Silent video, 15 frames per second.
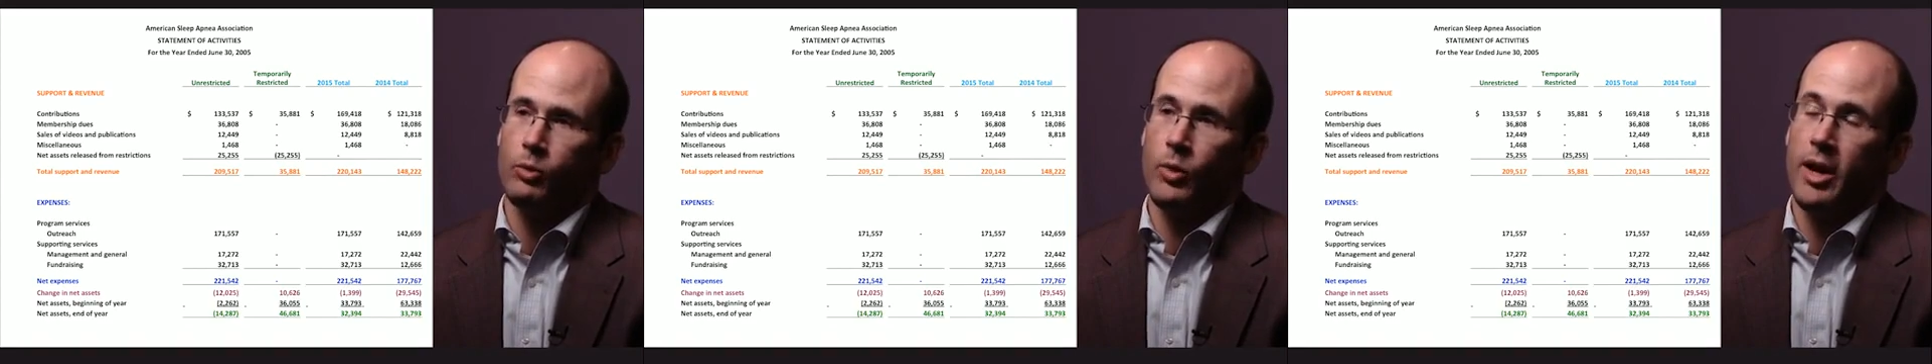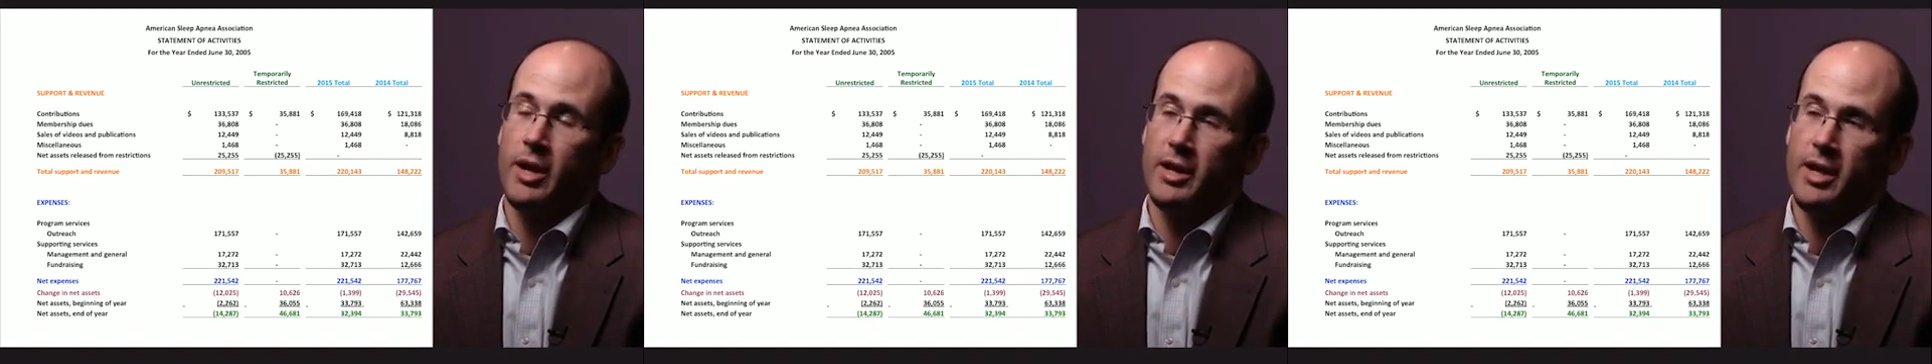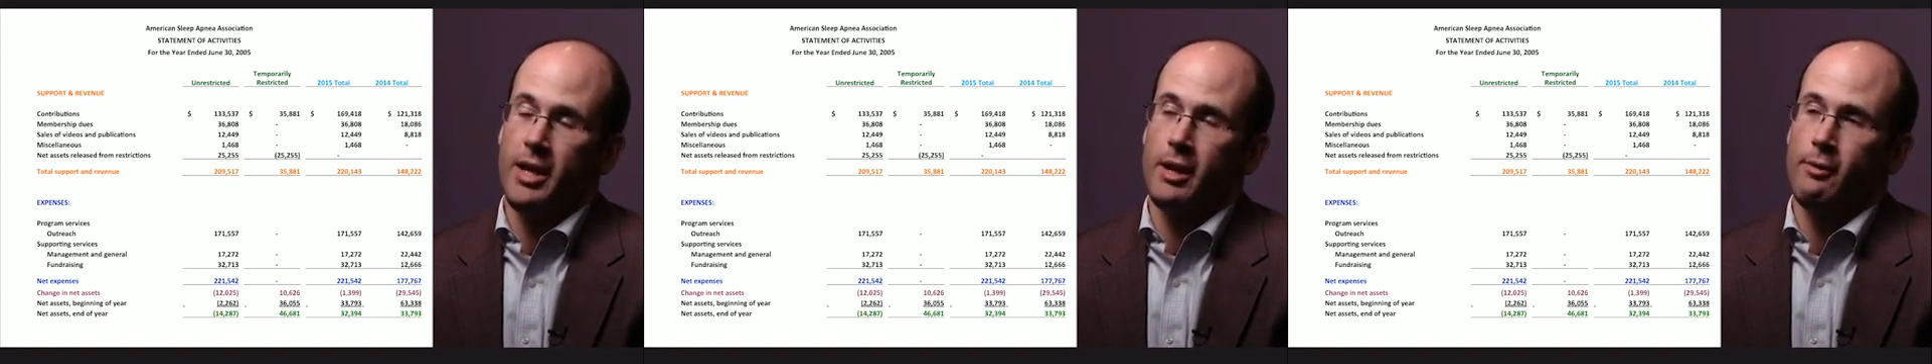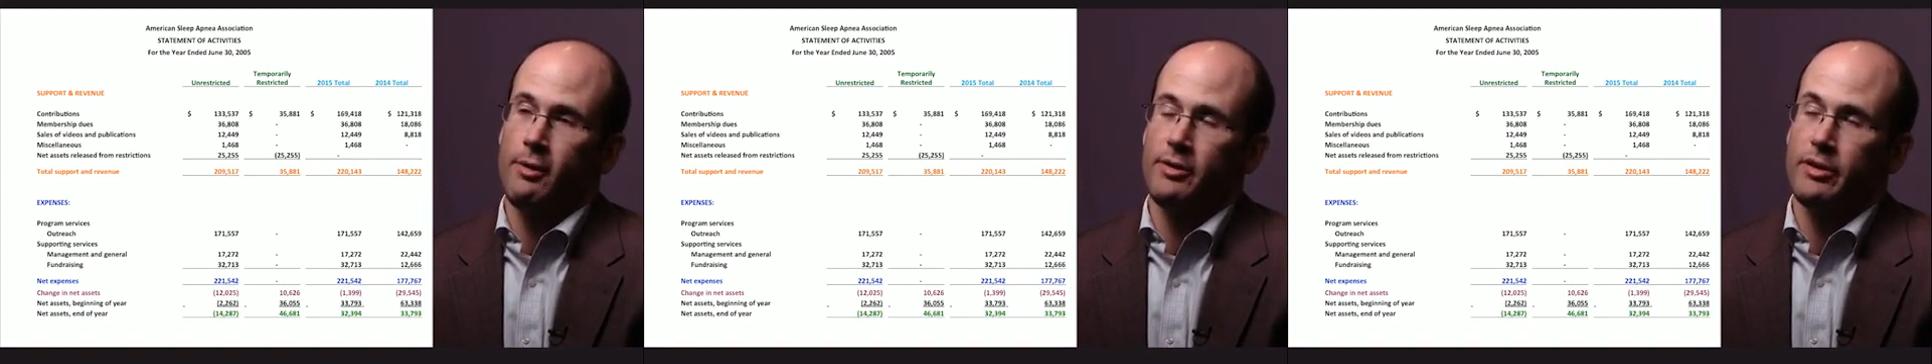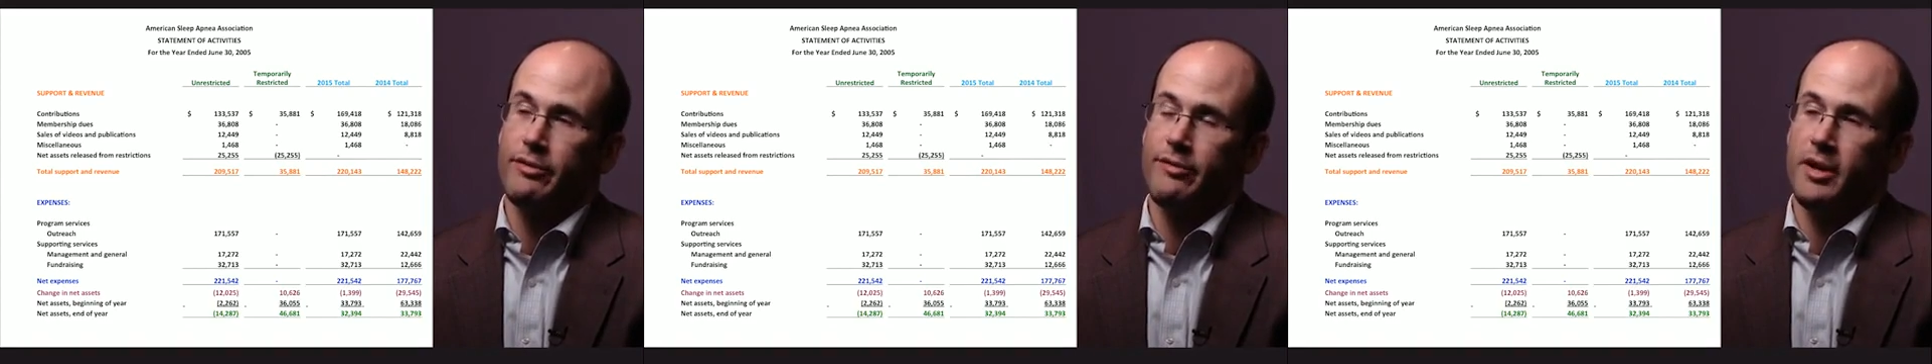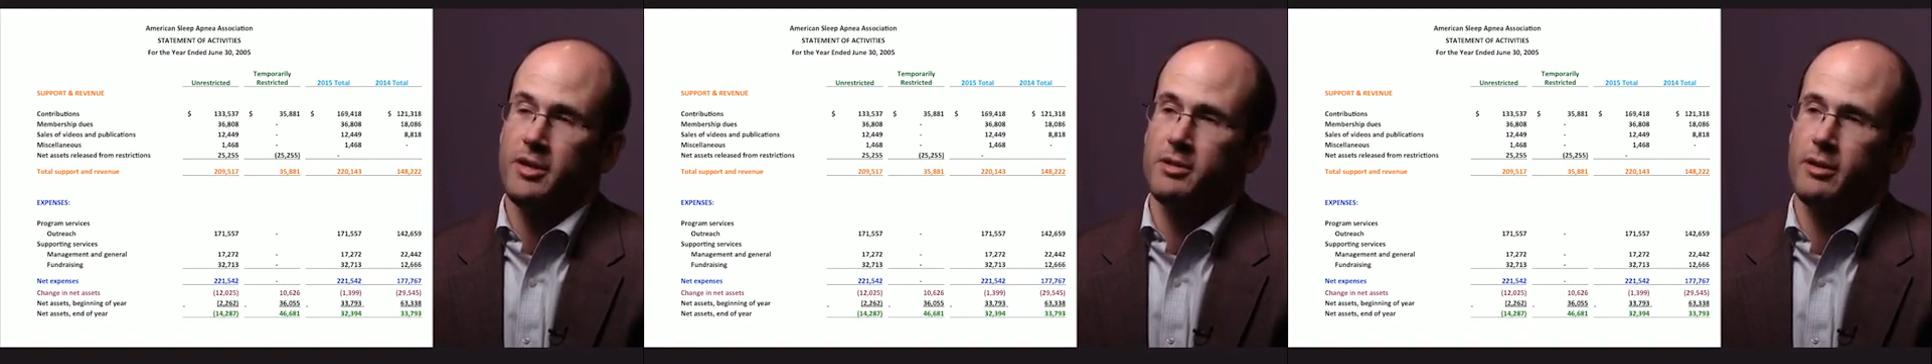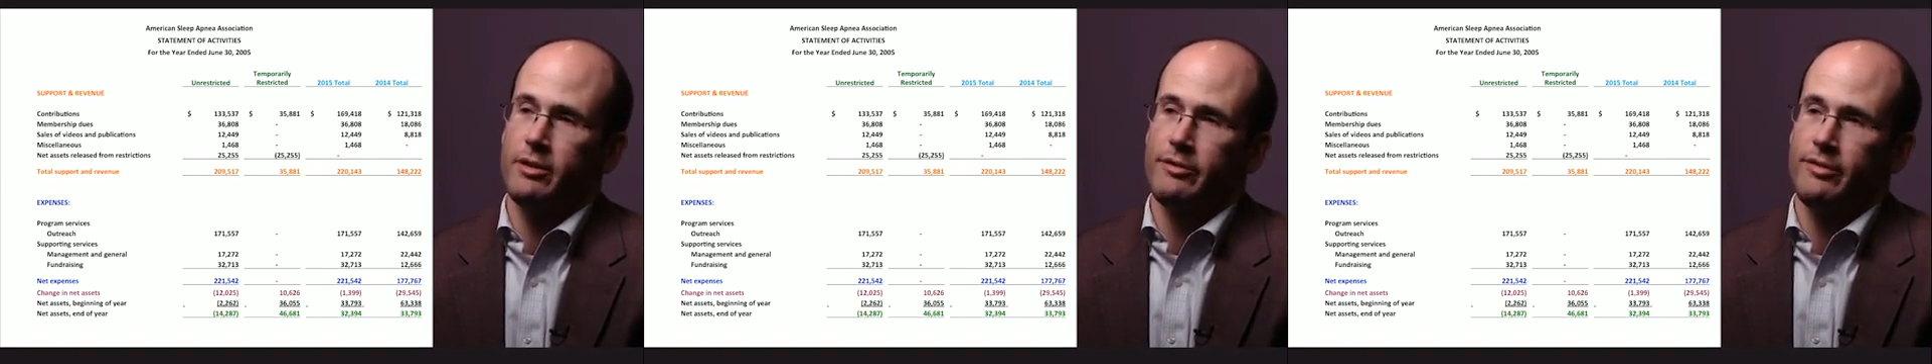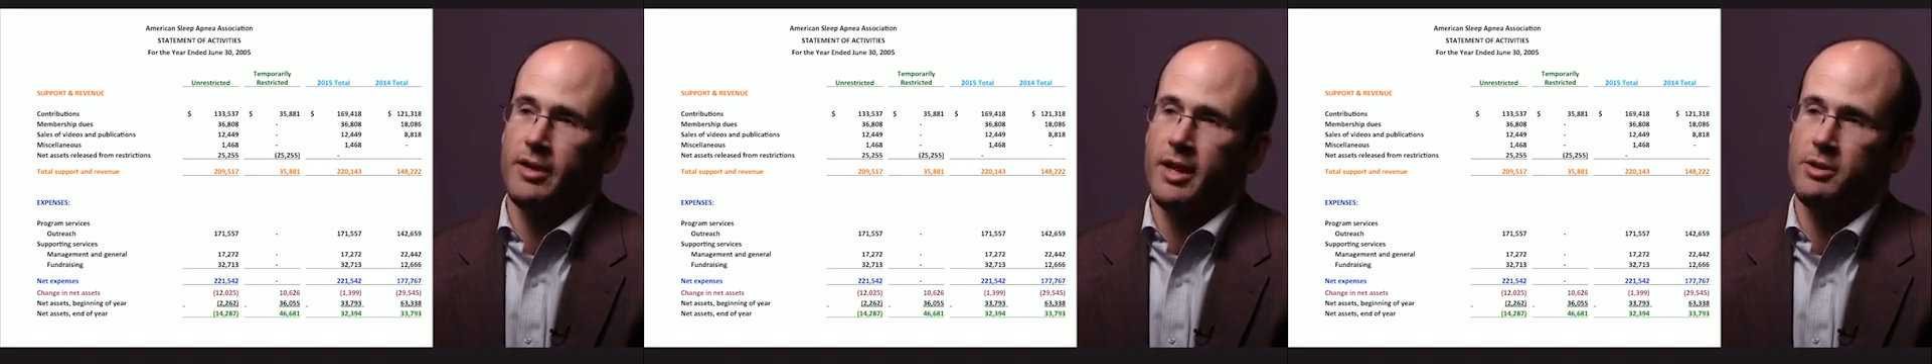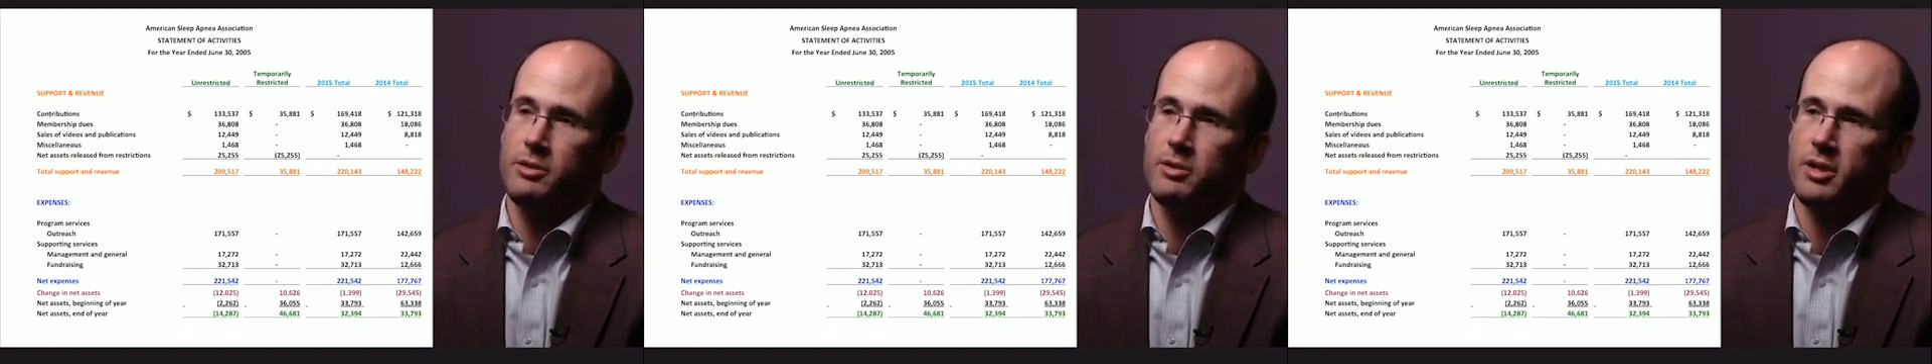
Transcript: right here on the face of the financial